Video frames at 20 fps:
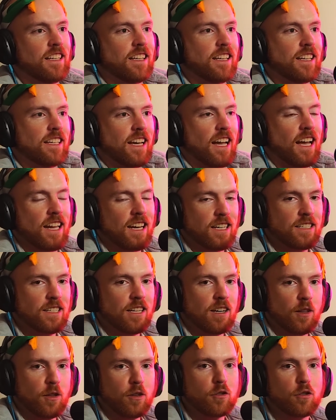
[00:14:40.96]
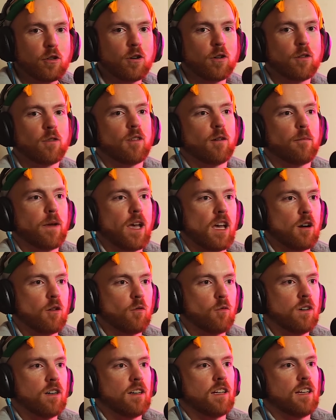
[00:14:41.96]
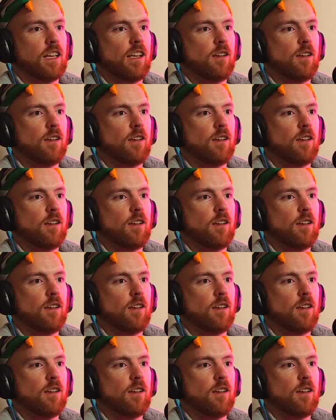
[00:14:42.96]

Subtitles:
You got to tell the truth no matter what,